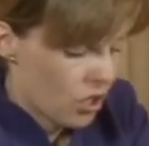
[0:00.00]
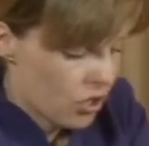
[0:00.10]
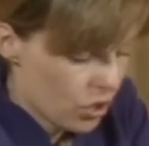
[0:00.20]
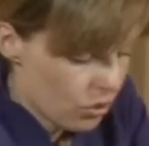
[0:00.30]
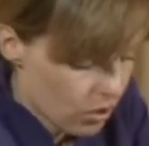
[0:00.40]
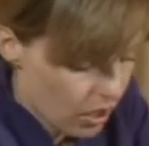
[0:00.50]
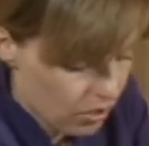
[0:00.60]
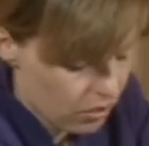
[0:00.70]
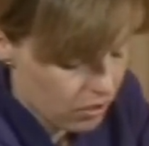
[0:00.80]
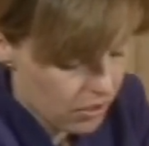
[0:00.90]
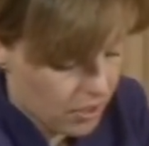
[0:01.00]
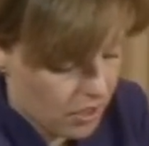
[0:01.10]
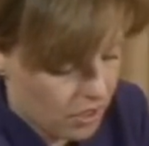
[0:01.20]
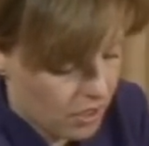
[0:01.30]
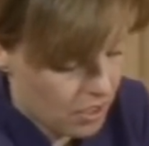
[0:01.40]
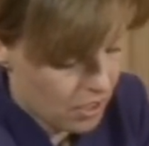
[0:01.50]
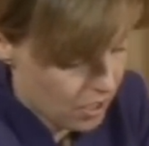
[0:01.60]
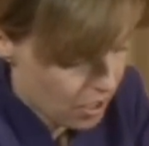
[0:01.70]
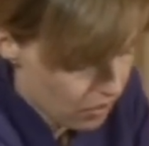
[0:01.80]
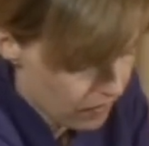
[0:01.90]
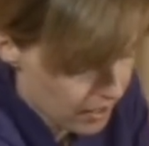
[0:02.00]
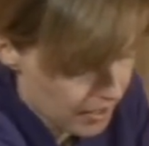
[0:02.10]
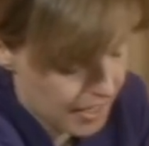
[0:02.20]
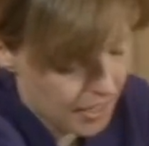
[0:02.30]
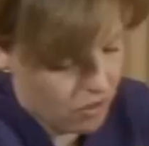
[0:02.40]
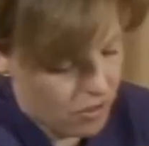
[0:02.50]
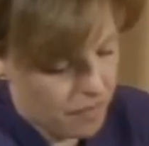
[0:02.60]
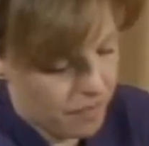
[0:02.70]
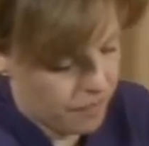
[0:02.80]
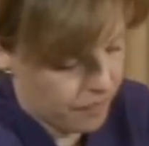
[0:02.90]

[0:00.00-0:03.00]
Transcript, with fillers: two knuckles over the sacrum.